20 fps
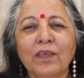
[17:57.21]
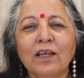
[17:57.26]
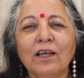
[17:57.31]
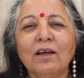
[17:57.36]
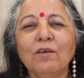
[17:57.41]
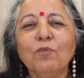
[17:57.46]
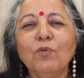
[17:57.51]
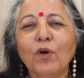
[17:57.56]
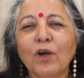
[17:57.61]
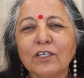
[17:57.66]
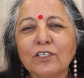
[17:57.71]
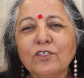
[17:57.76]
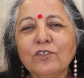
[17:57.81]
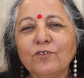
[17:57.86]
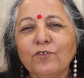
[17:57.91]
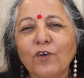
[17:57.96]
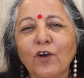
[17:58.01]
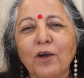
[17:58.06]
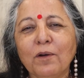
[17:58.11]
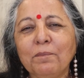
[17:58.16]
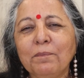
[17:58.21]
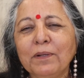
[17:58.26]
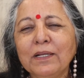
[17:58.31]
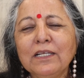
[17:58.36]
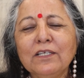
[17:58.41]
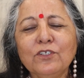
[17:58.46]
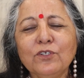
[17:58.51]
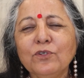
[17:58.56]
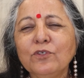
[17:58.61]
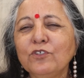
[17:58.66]
uh, watch for.
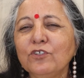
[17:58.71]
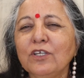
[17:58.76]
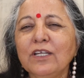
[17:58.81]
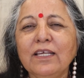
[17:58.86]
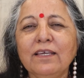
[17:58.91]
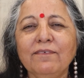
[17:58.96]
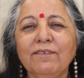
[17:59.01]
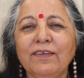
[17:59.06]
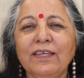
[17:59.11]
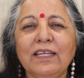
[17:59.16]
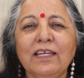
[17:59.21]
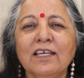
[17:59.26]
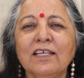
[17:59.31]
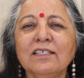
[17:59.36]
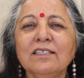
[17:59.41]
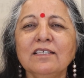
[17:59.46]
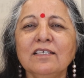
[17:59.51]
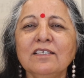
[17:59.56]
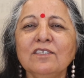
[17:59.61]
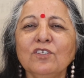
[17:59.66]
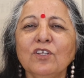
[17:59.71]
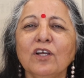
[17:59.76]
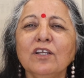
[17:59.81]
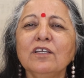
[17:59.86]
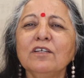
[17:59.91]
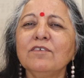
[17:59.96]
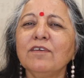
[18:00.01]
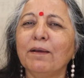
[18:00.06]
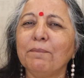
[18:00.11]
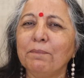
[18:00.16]
But usually Venus is
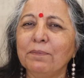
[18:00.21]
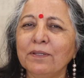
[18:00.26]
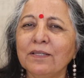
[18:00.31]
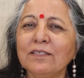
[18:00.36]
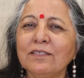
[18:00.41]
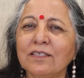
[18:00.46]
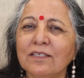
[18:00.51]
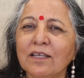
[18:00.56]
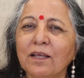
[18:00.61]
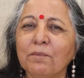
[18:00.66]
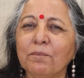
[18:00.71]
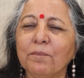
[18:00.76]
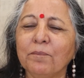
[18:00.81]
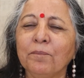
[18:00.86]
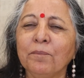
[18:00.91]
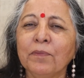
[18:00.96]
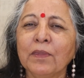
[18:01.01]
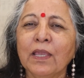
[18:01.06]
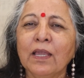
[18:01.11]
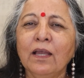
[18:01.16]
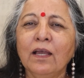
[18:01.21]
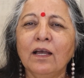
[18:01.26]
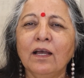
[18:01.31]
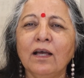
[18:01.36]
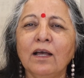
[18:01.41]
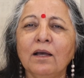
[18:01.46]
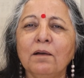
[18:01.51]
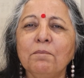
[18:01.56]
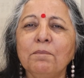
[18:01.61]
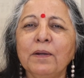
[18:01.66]
not troublesome.
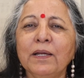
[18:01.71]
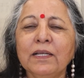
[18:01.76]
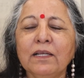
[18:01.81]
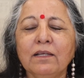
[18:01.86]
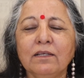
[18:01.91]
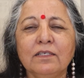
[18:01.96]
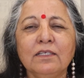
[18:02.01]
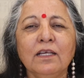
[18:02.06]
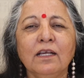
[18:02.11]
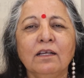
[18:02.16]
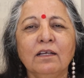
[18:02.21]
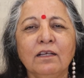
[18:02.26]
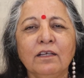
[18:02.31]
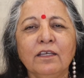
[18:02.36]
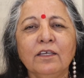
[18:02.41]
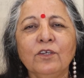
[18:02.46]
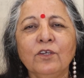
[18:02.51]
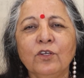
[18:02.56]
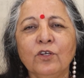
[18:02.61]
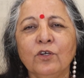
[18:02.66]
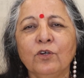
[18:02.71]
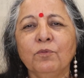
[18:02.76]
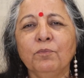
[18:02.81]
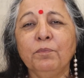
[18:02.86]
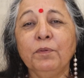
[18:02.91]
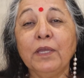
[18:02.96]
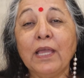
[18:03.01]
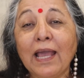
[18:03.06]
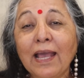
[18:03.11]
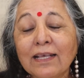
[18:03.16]
Uh, but, uh, you know,
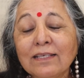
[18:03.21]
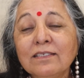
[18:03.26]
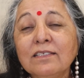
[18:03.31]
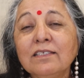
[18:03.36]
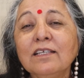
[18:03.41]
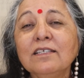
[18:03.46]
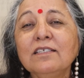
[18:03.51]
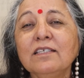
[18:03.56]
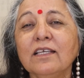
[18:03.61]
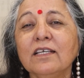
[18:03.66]
as the